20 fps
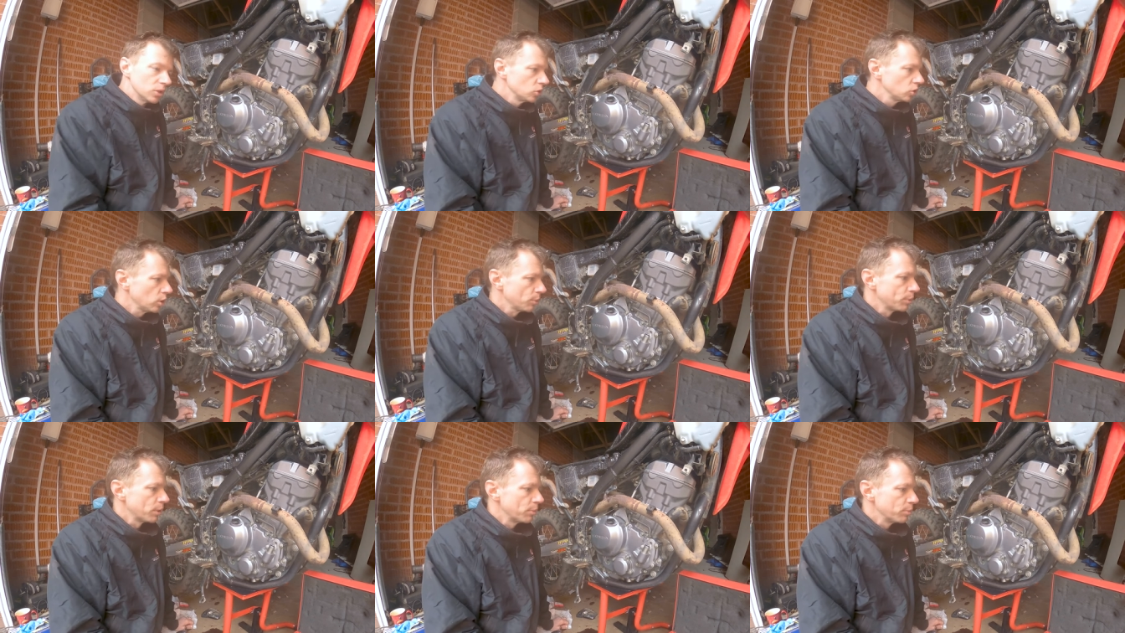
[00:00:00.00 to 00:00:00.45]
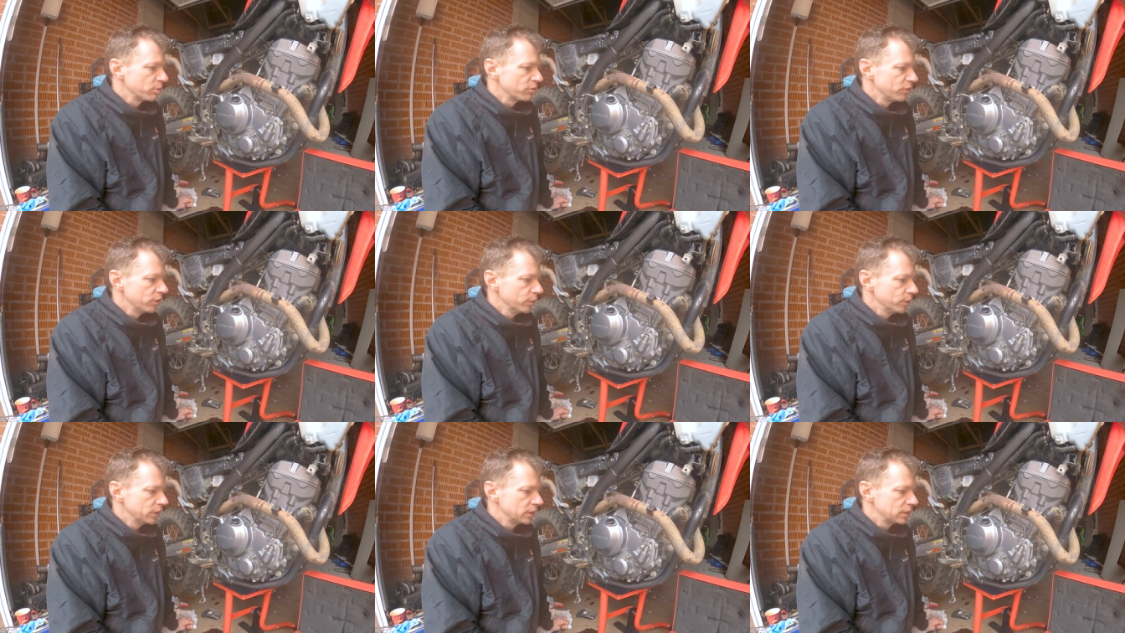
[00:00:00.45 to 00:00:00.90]
topping up the
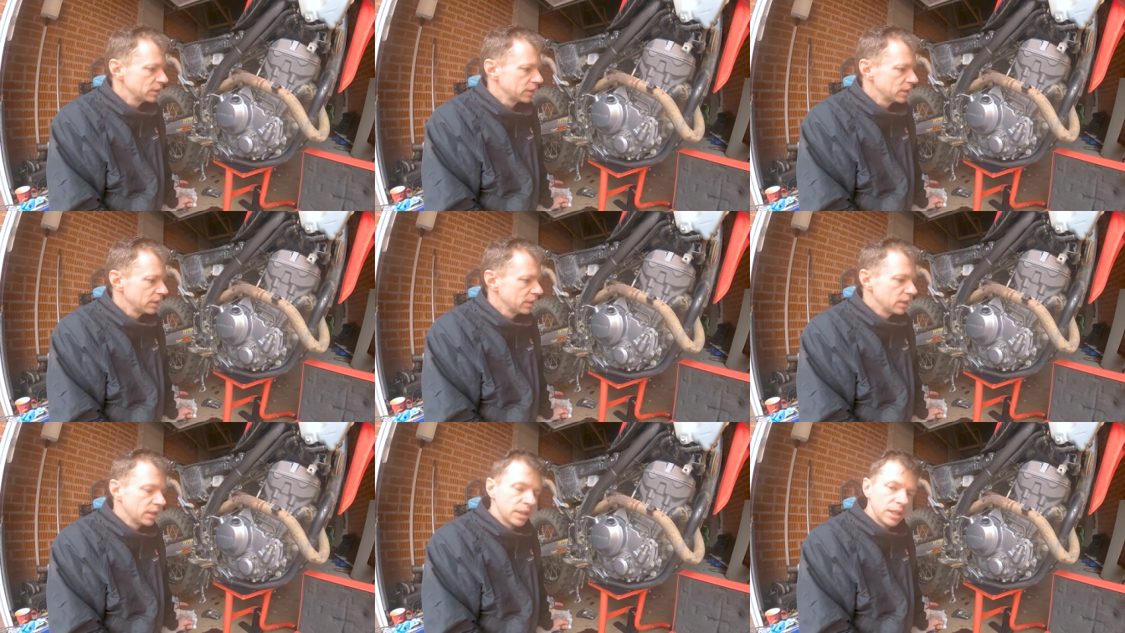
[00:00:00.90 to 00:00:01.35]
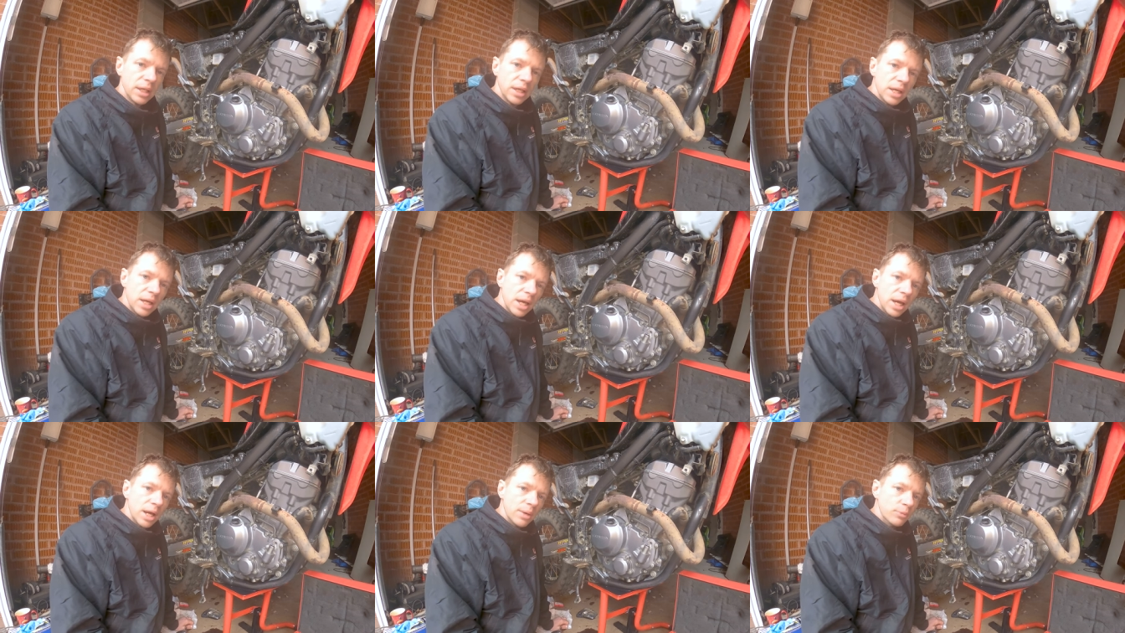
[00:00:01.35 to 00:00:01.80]
fluids,
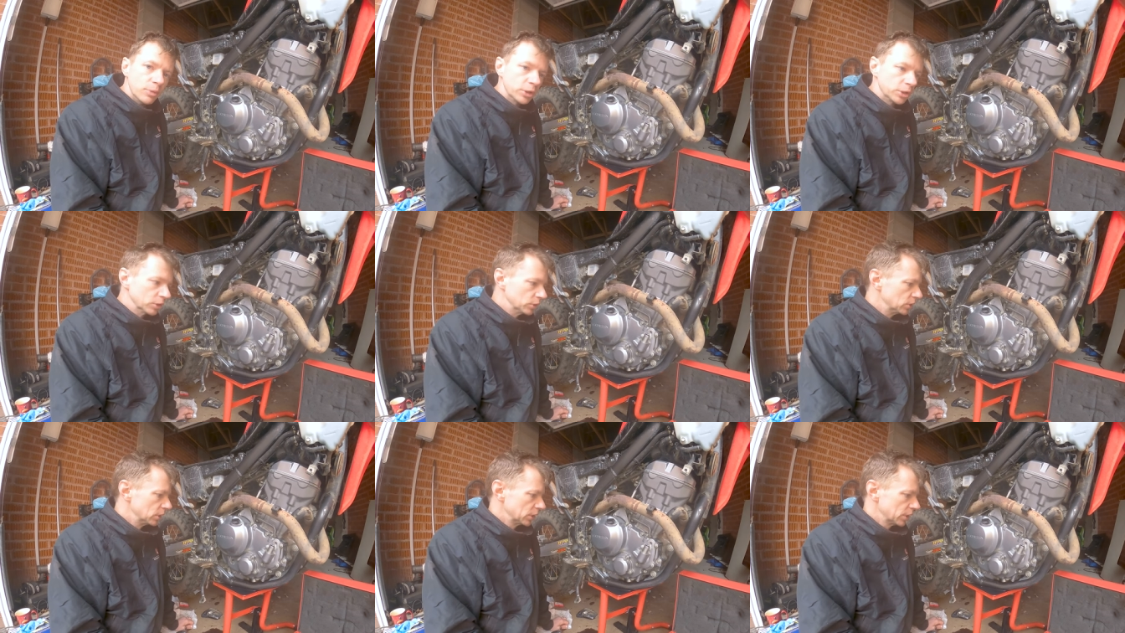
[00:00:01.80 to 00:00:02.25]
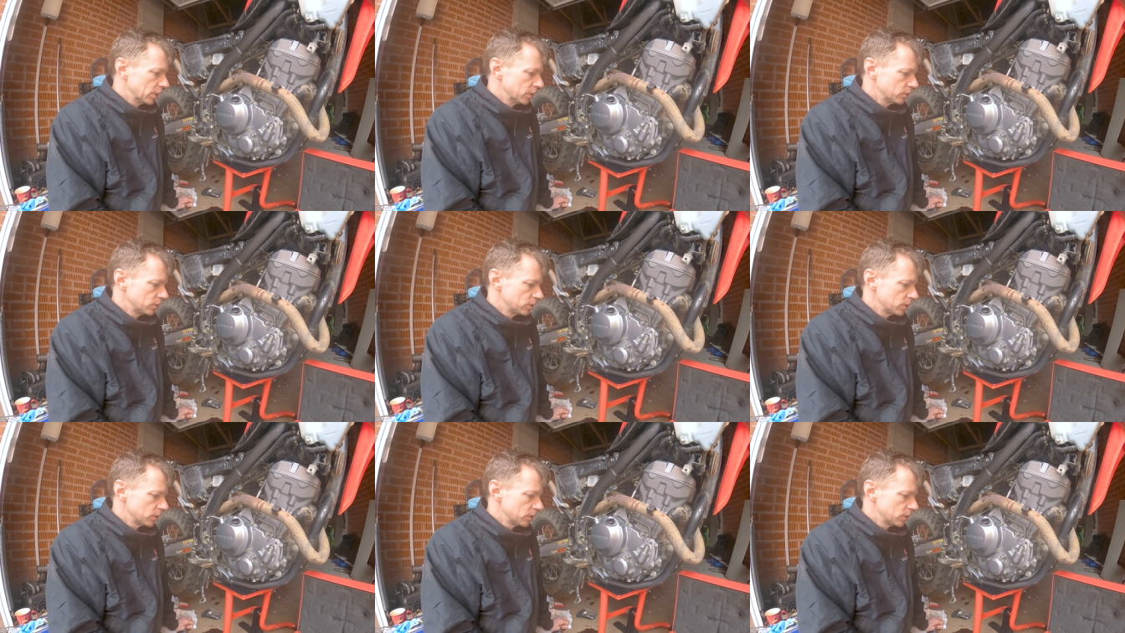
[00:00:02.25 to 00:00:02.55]
and we're good to go.